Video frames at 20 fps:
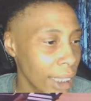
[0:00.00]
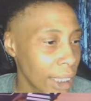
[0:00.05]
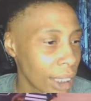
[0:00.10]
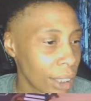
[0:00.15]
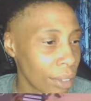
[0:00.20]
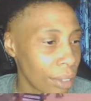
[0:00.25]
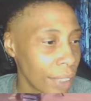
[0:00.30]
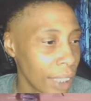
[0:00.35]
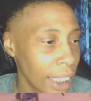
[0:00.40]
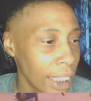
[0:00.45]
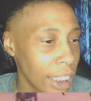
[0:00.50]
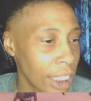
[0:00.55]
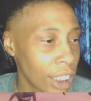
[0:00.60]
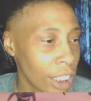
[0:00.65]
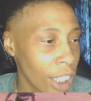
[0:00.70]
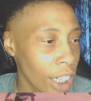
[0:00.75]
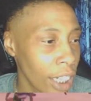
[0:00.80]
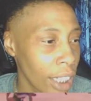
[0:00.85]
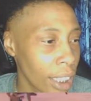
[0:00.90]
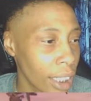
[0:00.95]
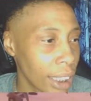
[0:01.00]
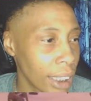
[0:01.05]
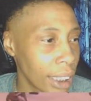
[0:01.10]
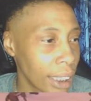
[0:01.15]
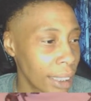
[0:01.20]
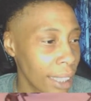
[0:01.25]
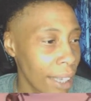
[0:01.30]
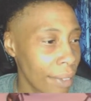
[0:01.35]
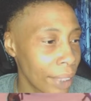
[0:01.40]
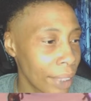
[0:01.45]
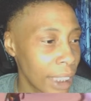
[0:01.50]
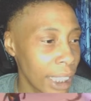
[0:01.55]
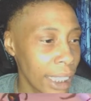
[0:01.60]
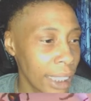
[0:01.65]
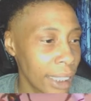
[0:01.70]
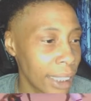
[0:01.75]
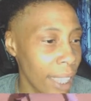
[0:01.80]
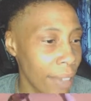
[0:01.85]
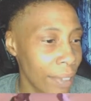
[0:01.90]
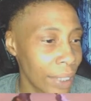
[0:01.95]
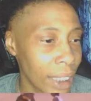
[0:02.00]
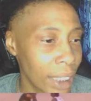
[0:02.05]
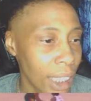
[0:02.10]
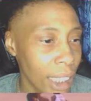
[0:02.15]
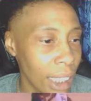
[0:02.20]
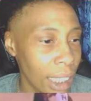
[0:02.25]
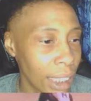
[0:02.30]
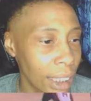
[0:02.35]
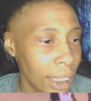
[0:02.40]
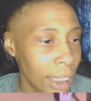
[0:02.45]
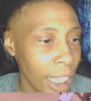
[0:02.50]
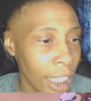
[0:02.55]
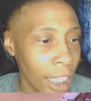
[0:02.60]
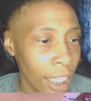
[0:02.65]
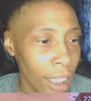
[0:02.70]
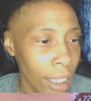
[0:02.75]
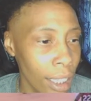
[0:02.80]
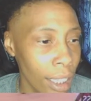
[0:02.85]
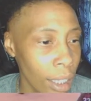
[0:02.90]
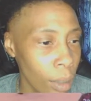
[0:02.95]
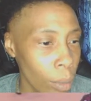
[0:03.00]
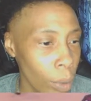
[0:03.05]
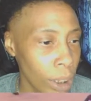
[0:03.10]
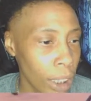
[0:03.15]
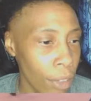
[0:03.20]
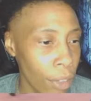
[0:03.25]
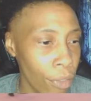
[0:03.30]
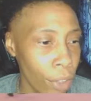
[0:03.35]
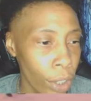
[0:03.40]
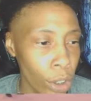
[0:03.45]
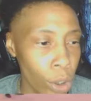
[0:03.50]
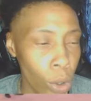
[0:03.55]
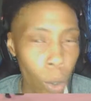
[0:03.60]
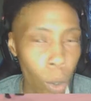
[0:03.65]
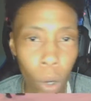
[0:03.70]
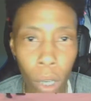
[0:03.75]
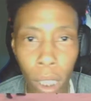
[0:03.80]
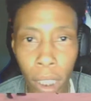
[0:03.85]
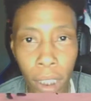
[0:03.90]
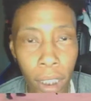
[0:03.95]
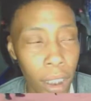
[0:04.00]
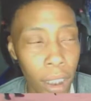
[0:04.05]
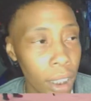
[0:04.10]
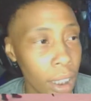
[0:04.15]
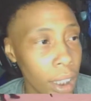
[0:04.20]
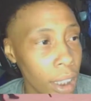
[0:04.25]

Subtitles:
And this is early, 17-17. First quarter.